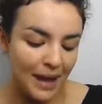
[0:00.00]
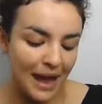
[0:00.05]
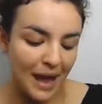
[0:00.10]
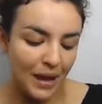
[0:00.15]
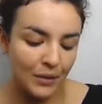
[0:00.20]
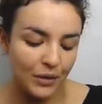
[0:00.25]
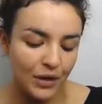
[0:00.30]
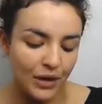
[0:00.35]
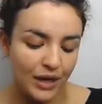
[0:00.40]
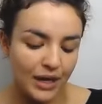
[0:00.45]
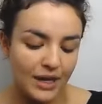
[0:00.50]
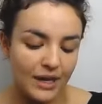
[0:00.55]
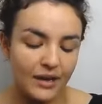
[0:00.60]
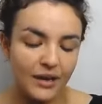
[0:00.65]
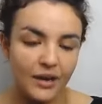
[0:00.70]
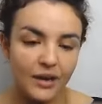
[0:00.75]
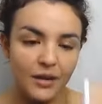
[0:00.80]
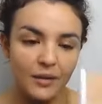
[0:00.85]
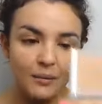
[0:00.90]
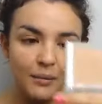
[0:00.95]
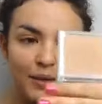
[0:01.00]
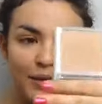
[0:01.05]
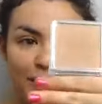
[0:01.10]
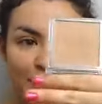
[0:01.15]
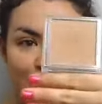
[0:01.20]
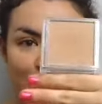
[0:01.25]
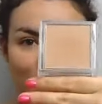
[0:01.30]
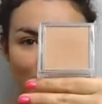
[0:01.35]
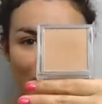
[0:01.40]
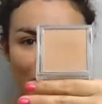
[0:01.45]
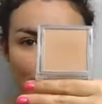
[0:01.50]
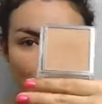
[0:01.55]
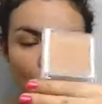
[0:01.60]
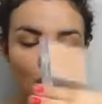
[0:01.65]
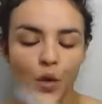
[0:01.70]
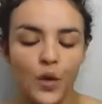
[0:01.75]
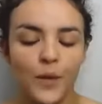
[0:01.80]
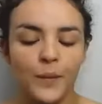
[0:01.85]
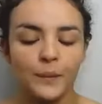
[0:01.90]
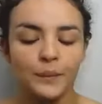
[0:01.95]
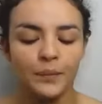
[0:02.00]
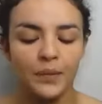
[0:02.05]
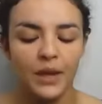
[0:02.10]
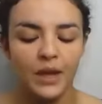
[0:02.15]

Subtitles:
powder in number 4,